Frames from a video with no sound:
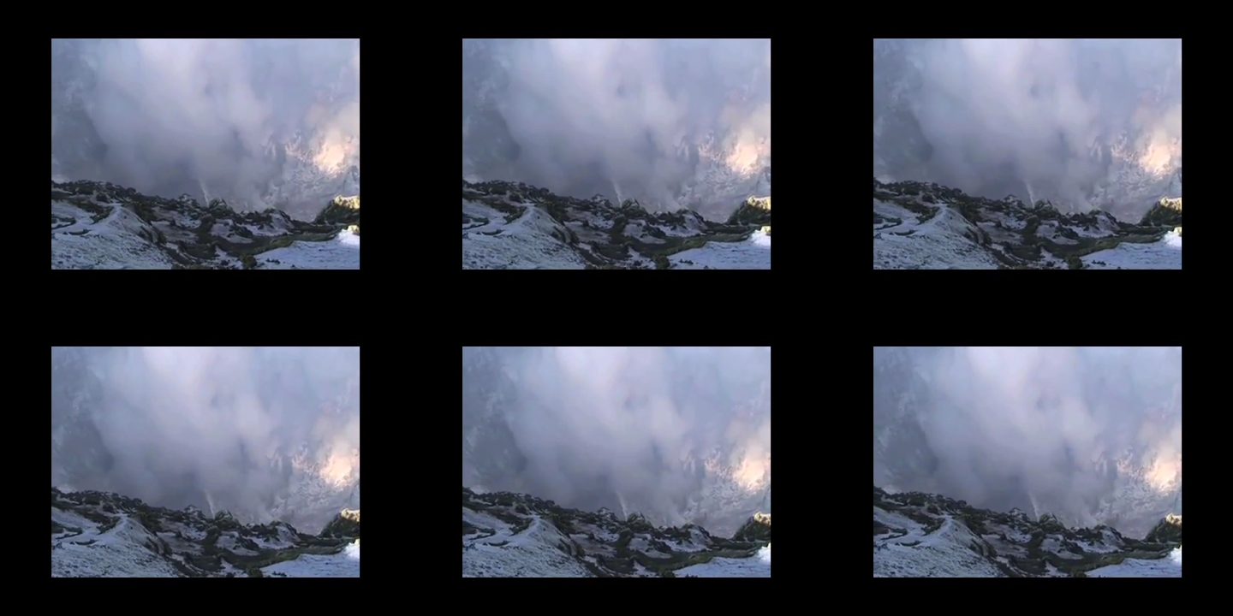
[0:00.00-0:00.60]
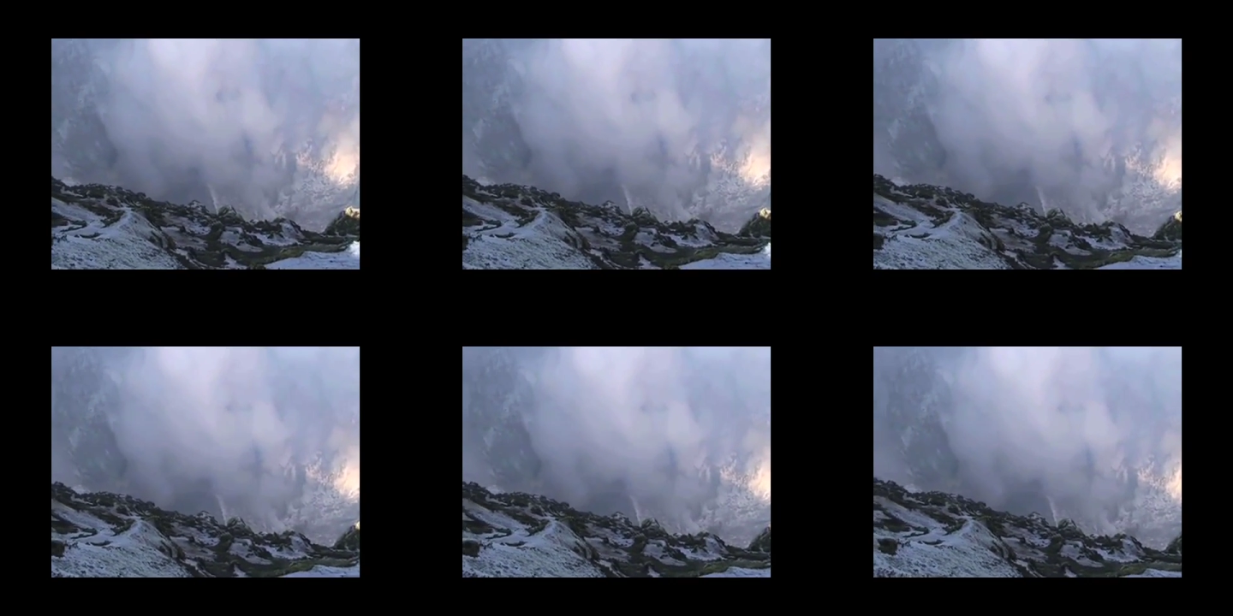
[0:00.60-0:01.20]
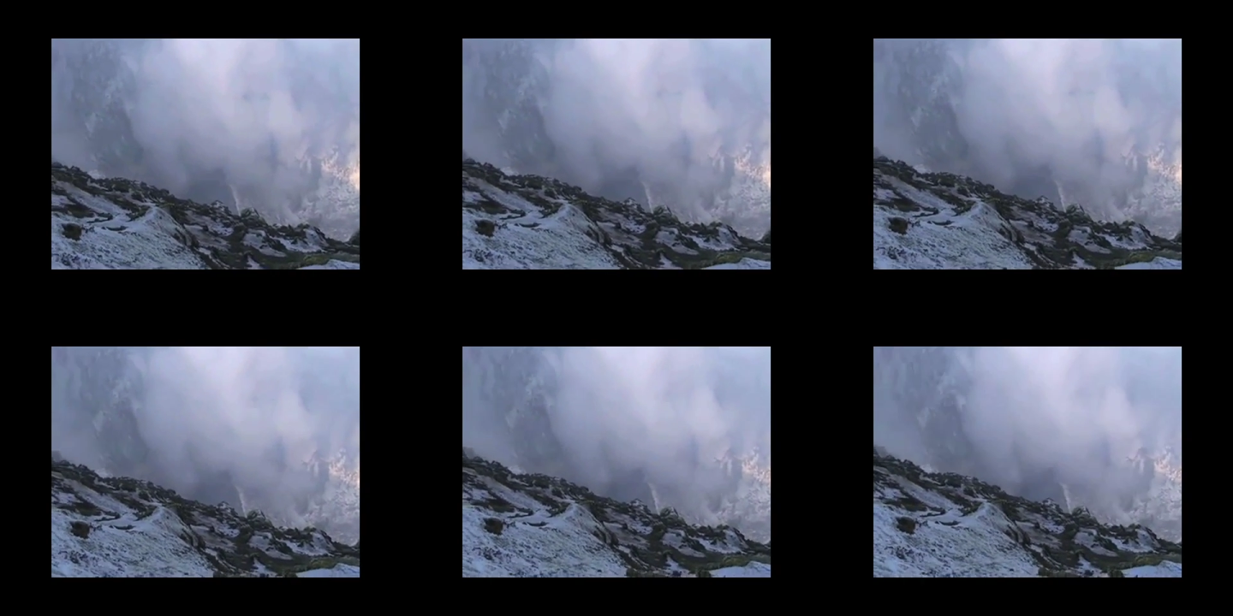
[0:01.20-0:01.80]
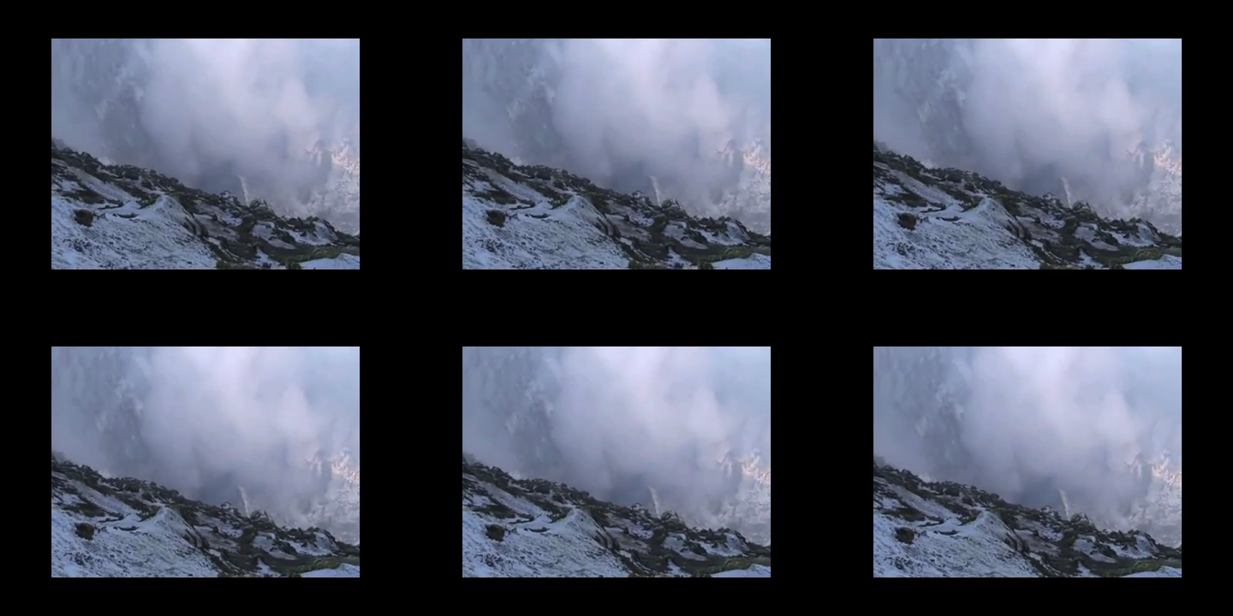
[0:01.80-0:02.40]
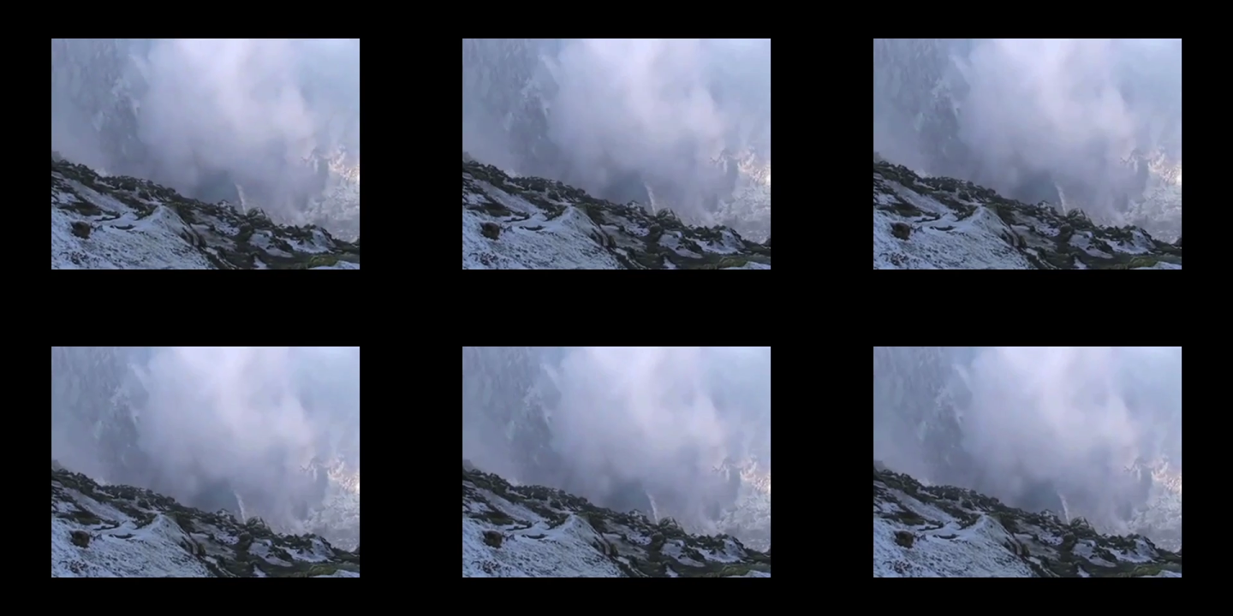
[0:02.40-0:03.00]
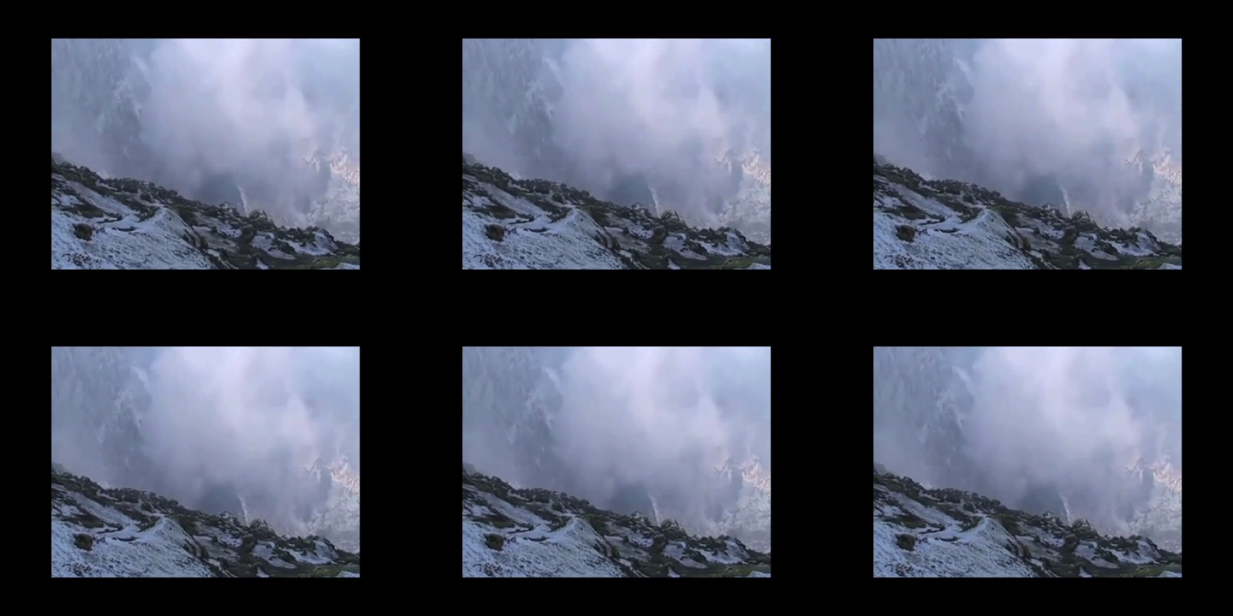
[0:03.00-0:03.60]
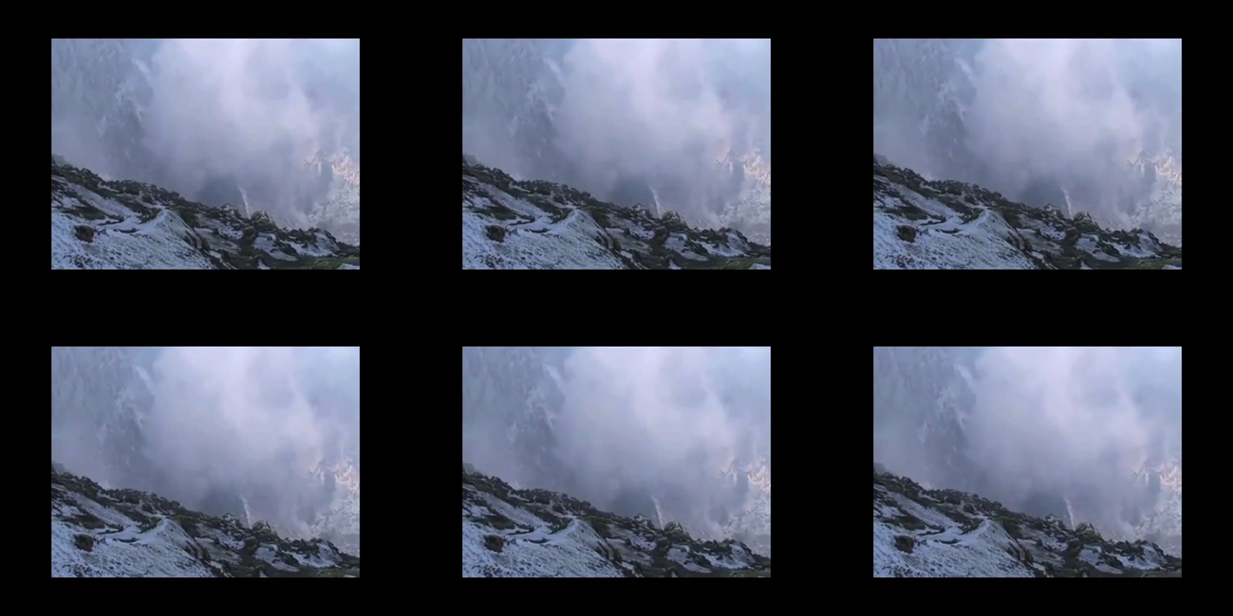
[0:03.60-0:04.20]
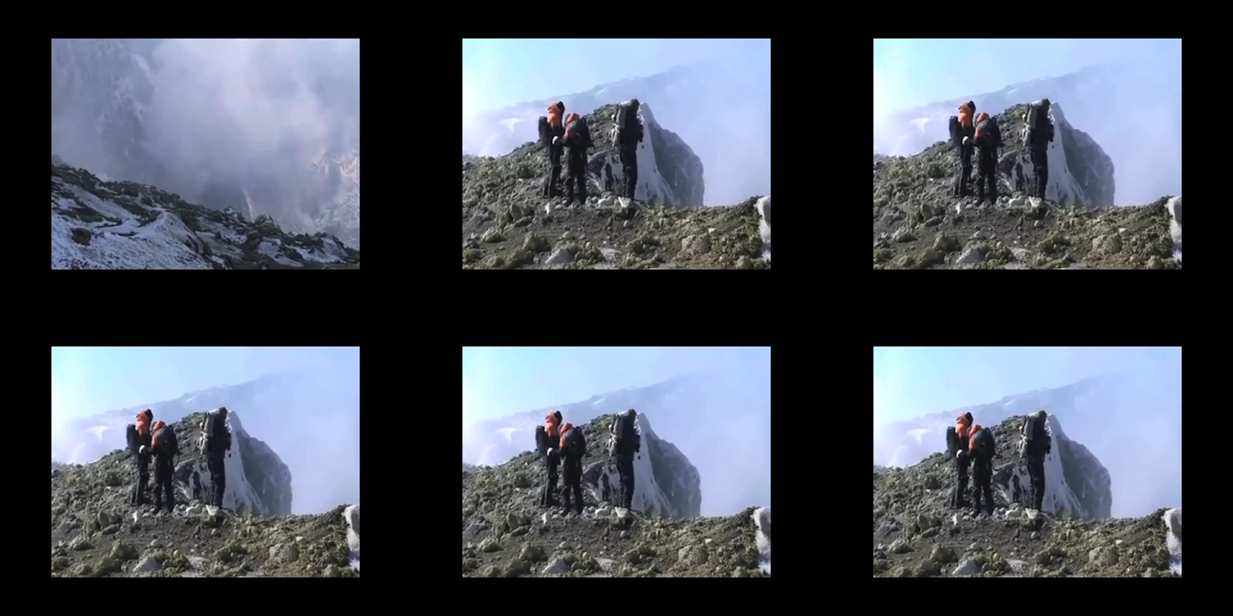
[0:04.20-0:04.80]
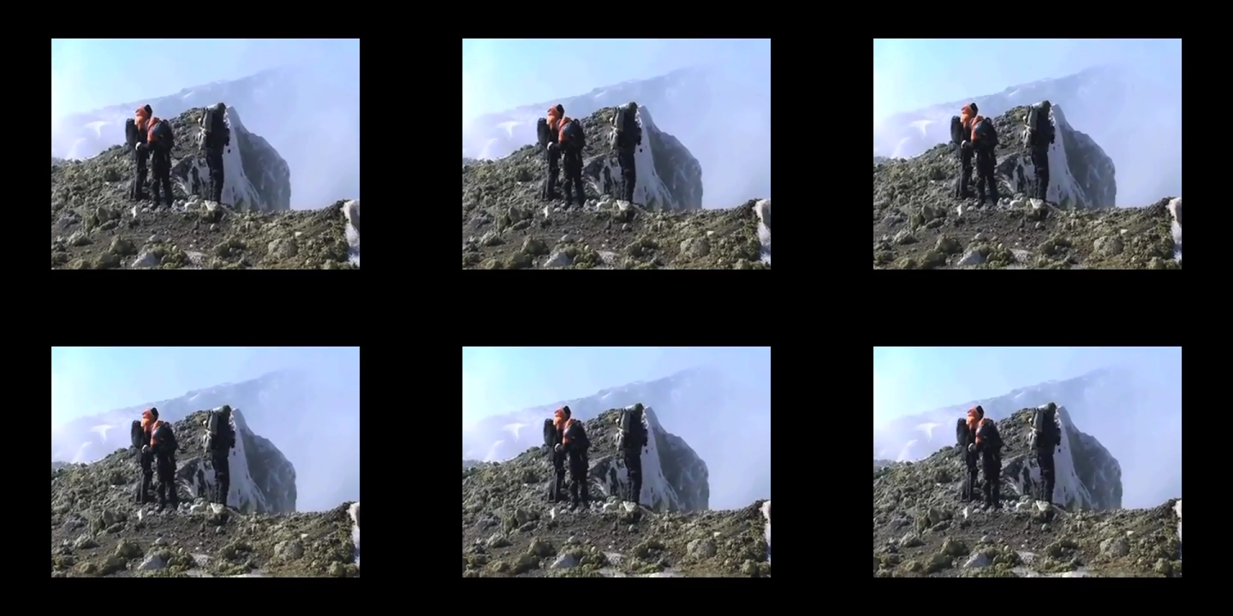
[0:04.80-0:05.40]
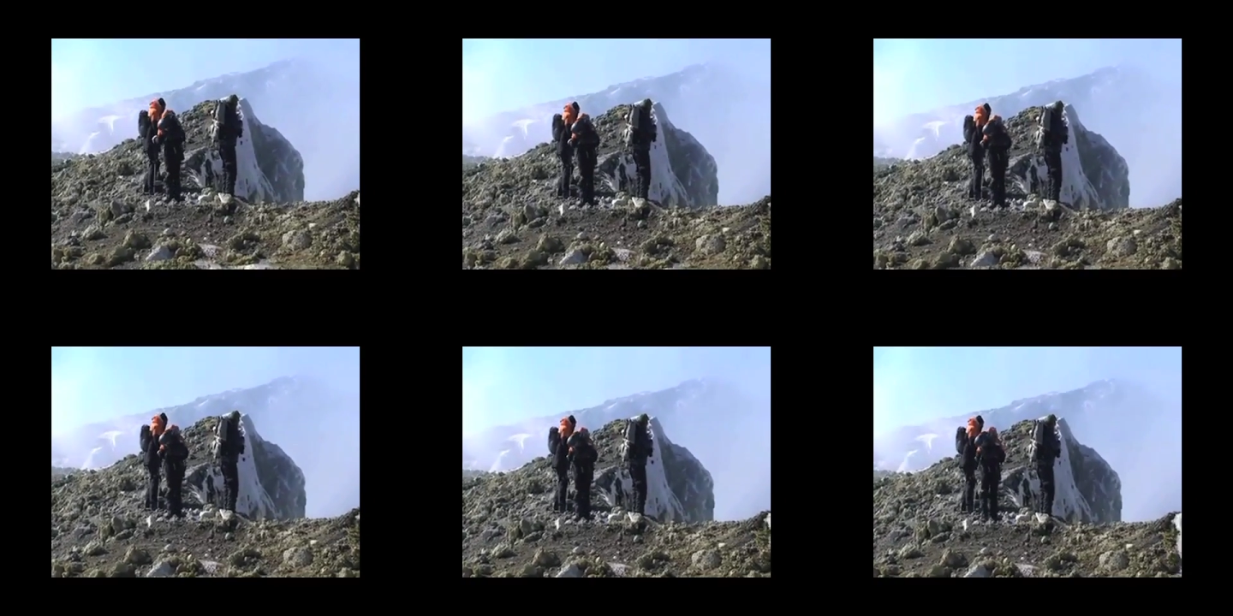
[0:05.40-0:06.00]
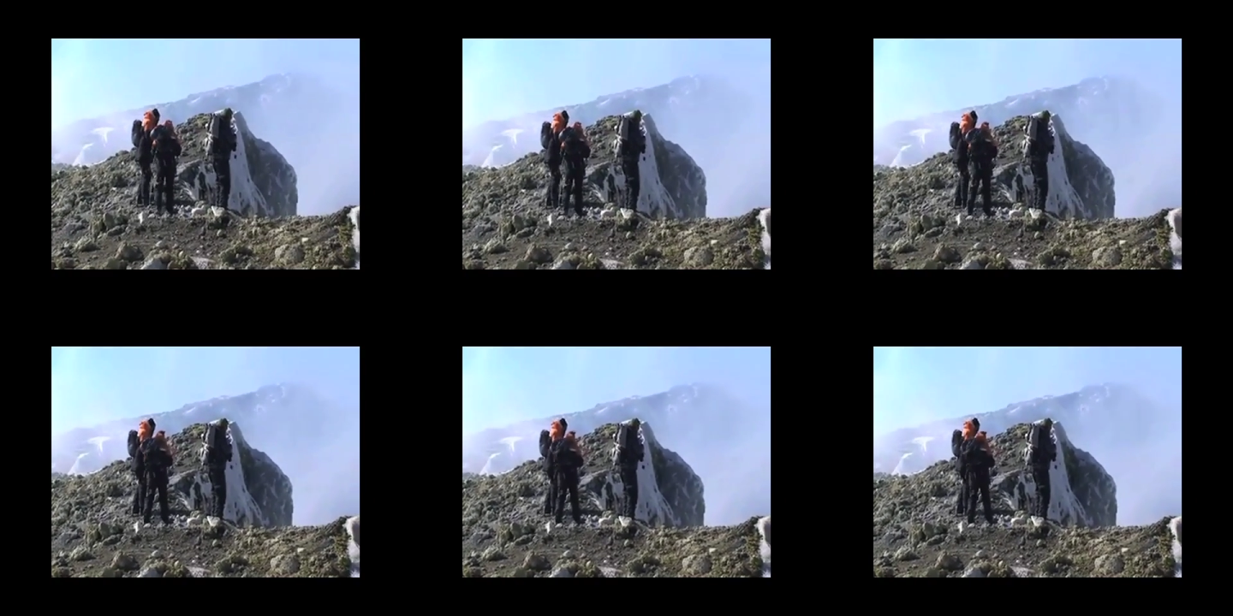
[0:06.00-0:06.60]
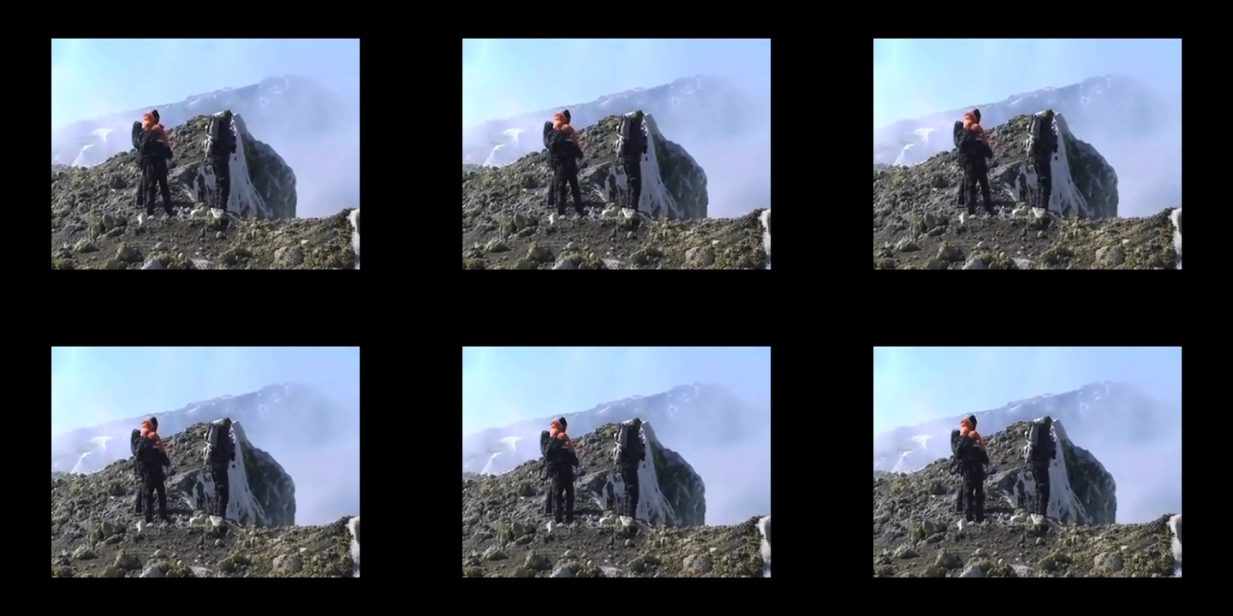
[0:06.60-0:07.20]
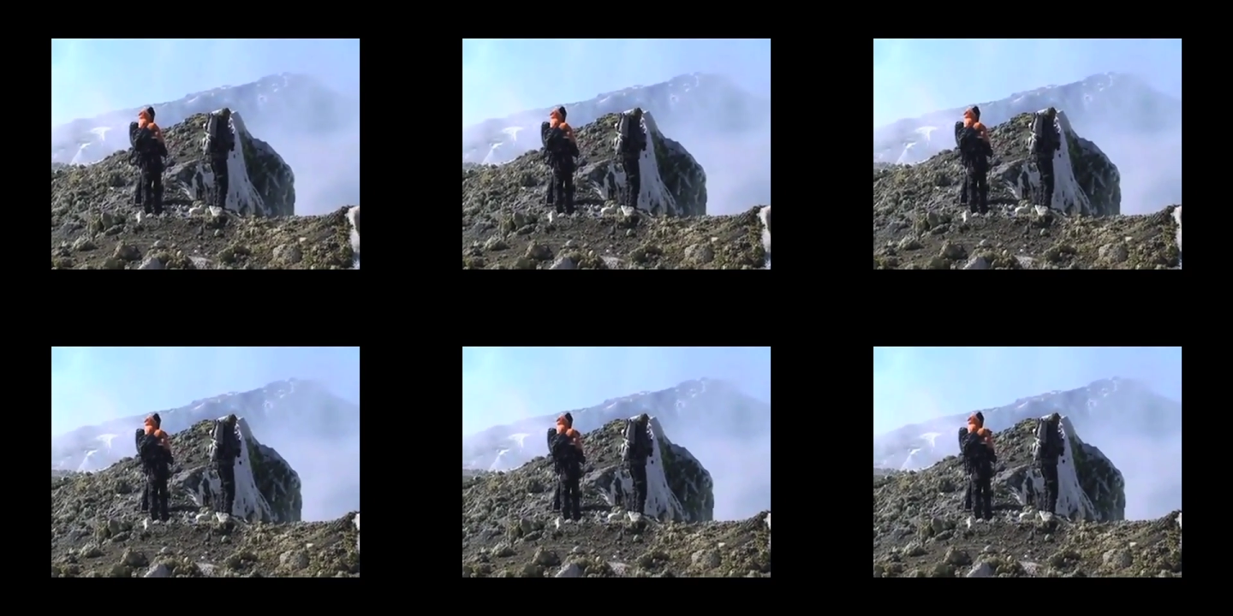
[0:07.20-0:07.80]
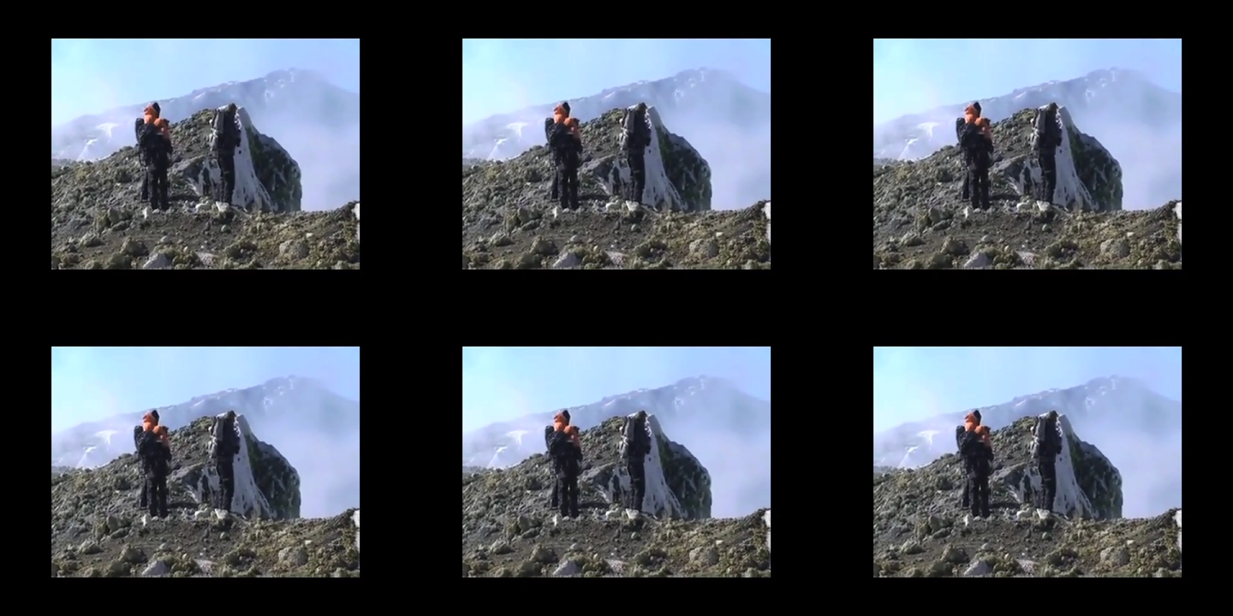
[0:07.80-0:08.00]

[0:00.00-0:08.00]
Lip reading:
No face is visible, so there are no lips to read.